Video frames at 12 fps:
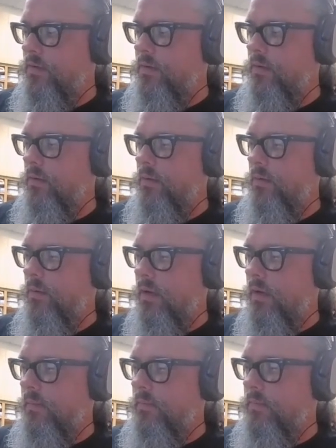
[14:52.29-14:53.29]
to
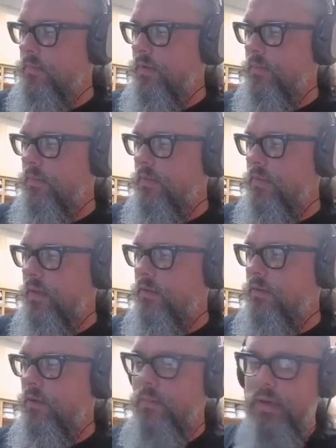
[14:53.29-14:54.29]
some
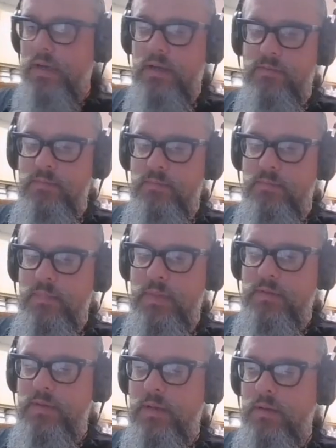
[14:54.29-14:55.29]
things you might have
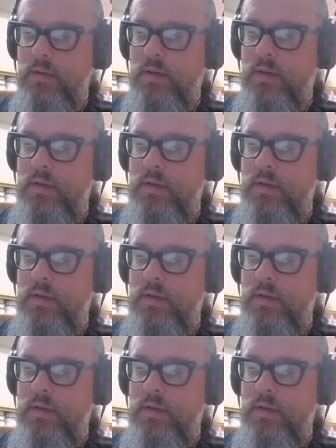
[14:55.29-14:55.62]
missed out on.